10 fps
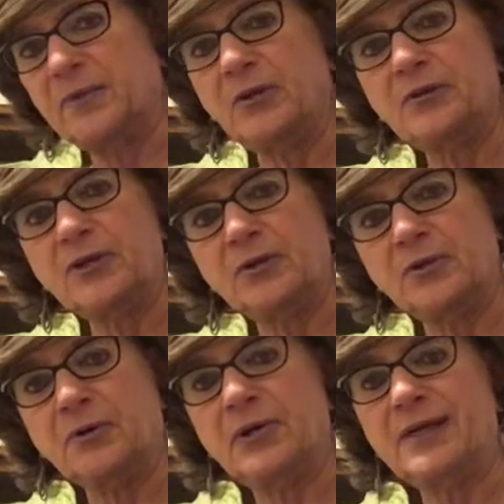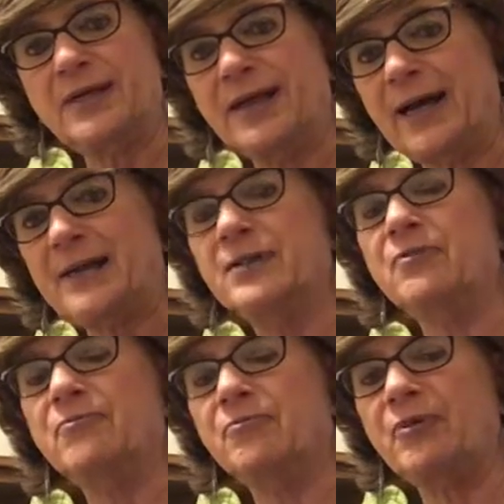notes that you're going to get.
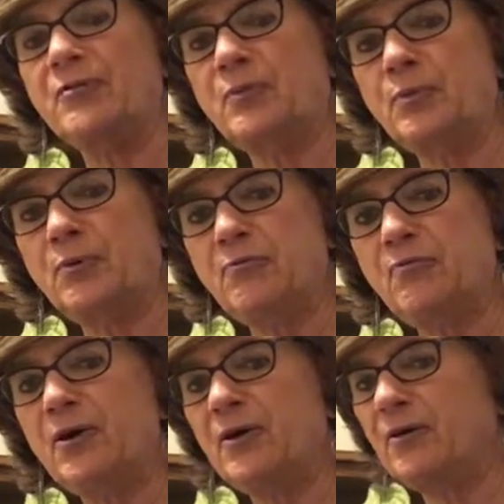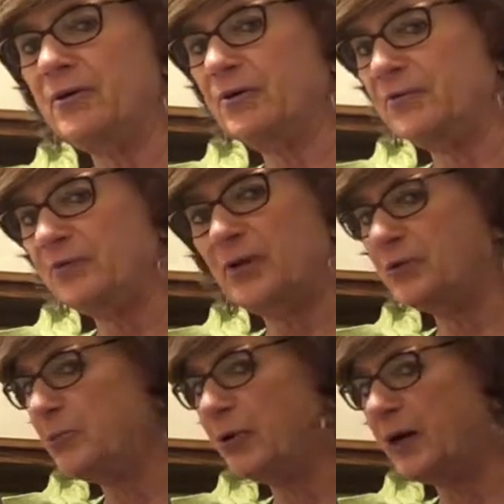The flavor profile is
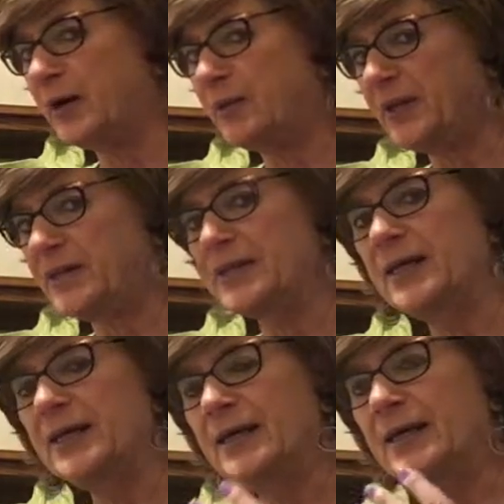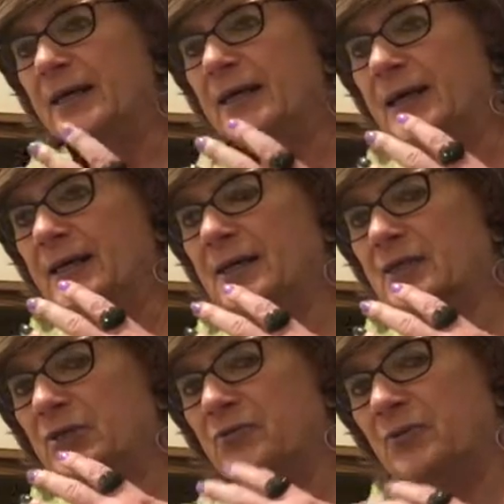much more complex. It is
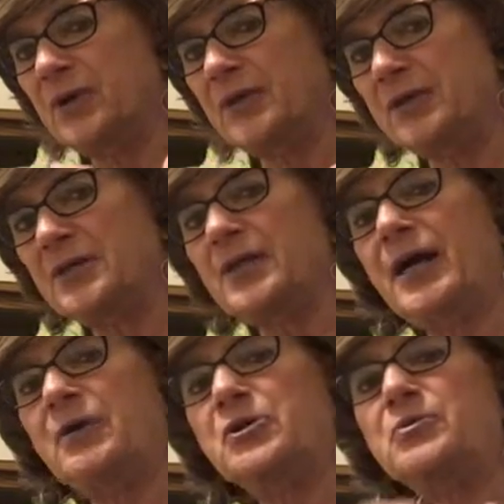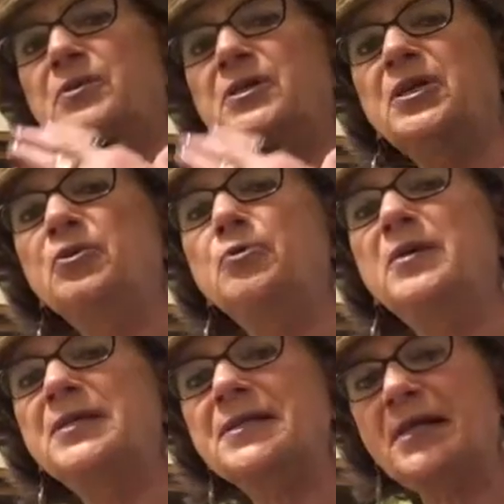an Irish whiskey to
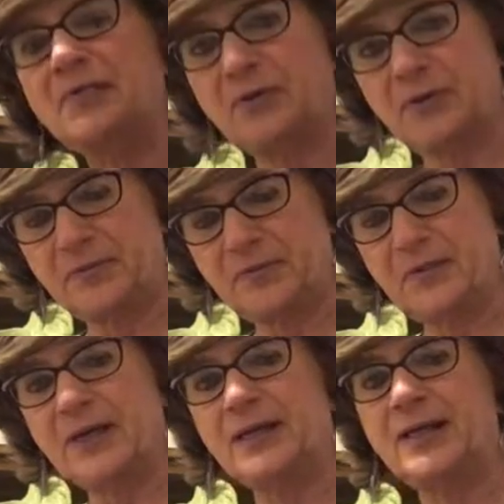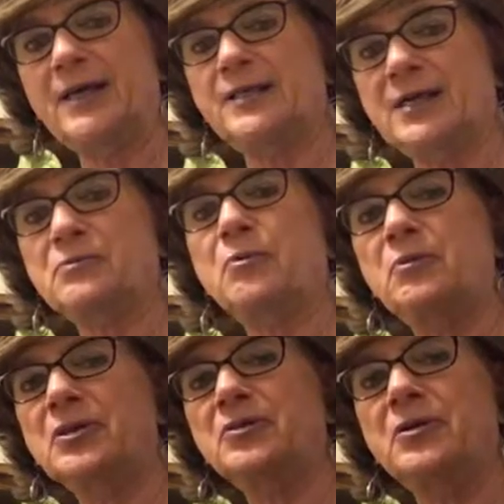be savored, and that's where
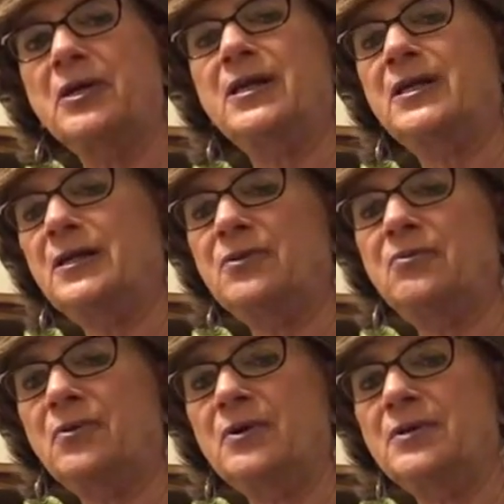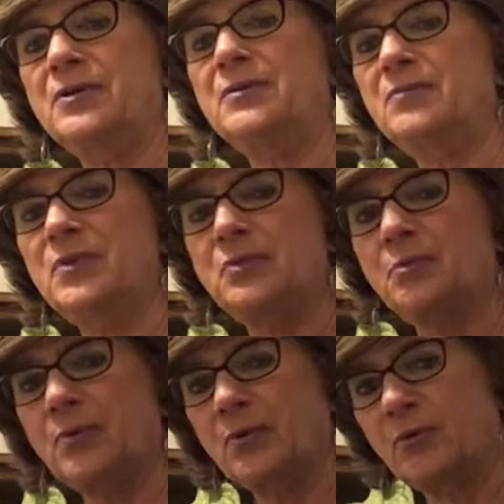we start getting into the ones that you
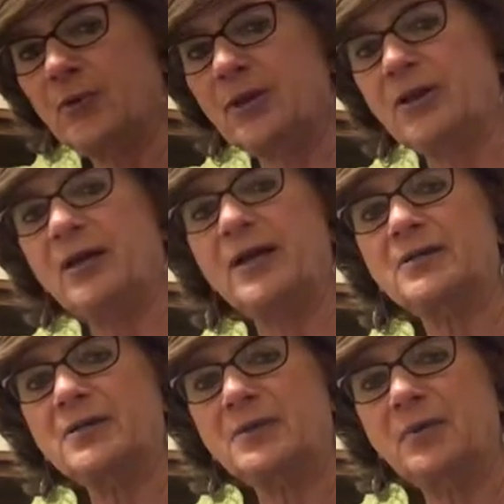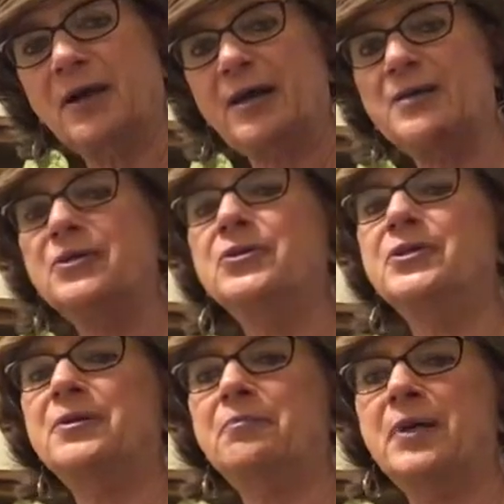pour a little bit in a glass with some ice. You
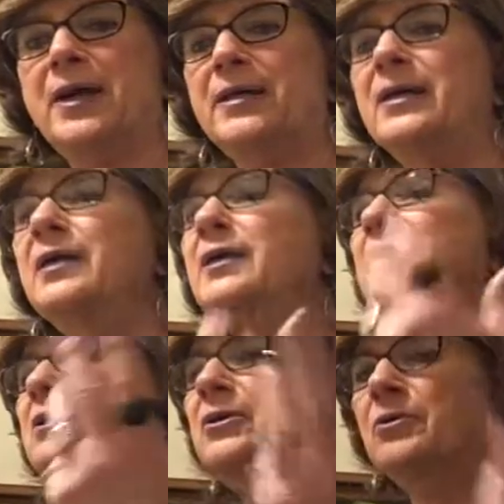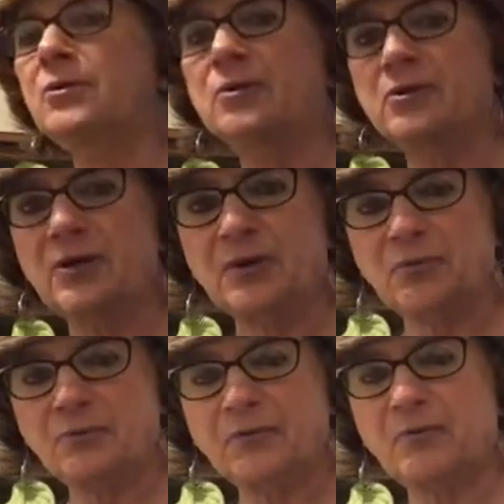sit back, you're talking
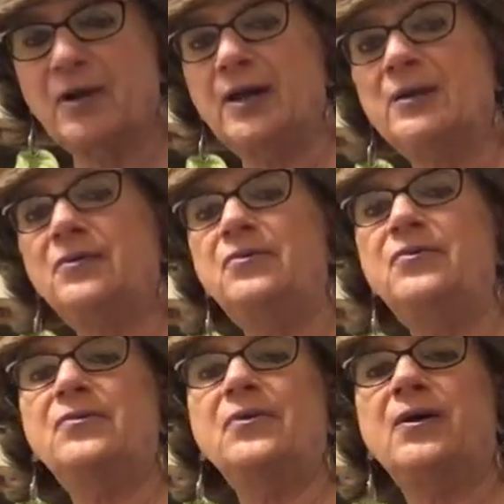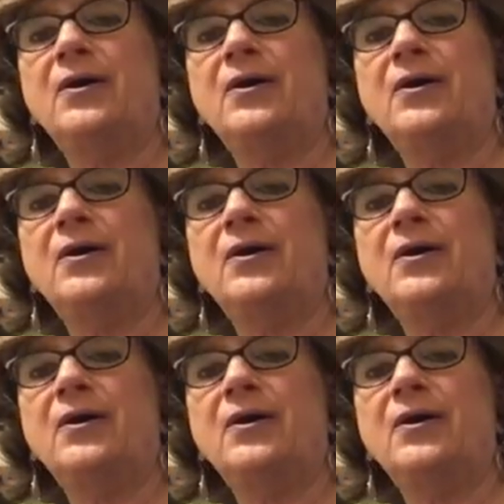with friends,